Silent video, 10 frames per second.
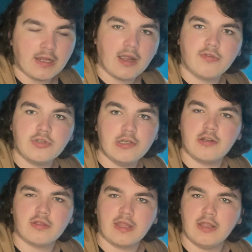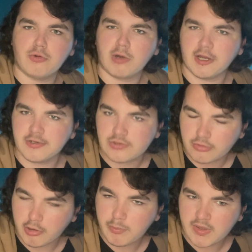after they acquired
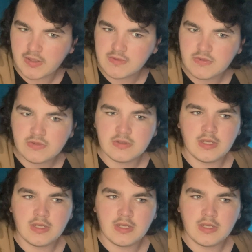Toy Biz.